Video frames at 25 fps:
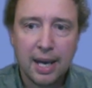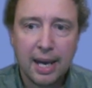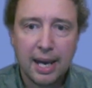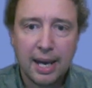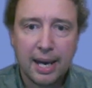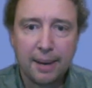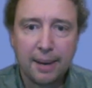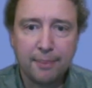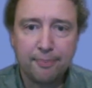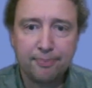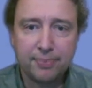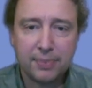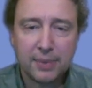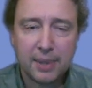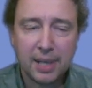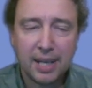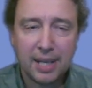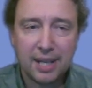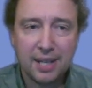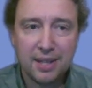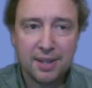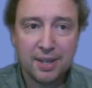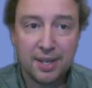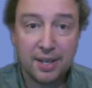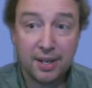
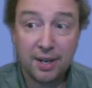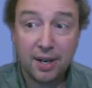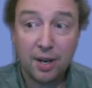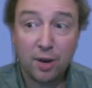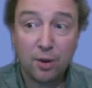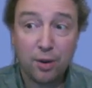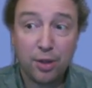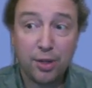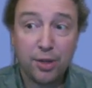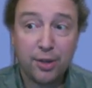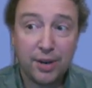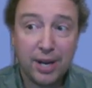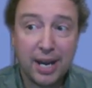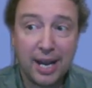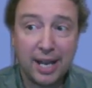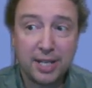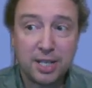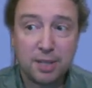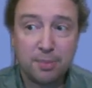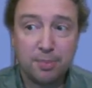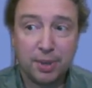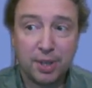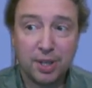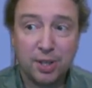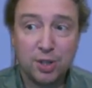There are
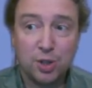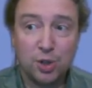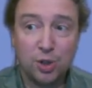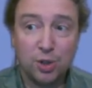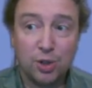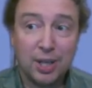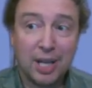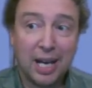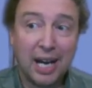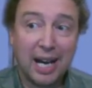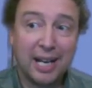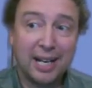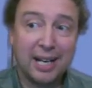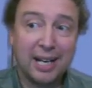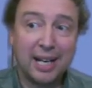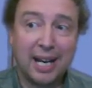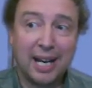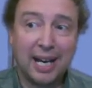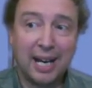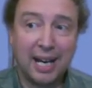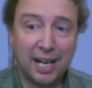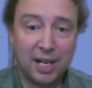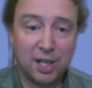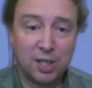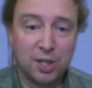threats because you can
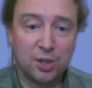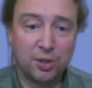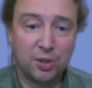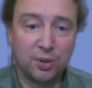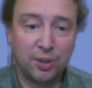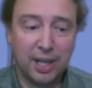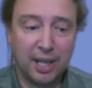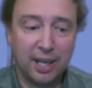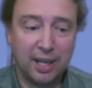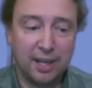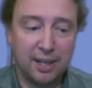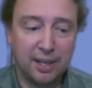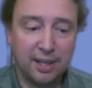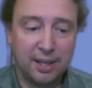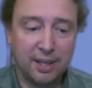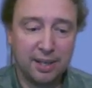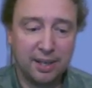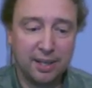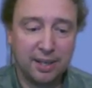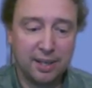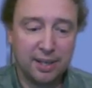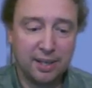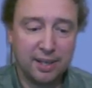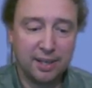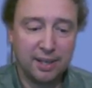actually
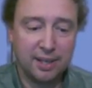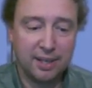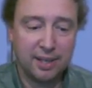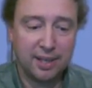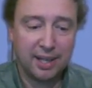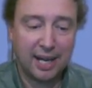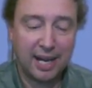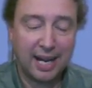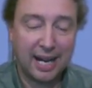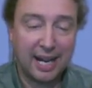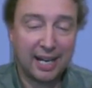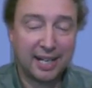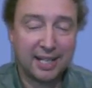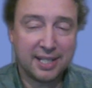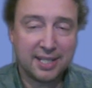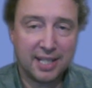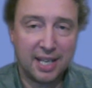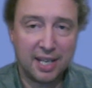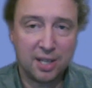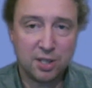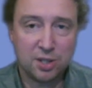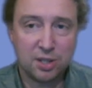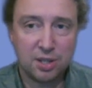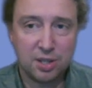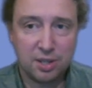
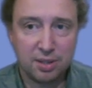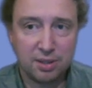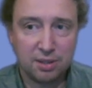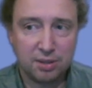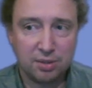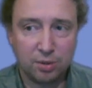access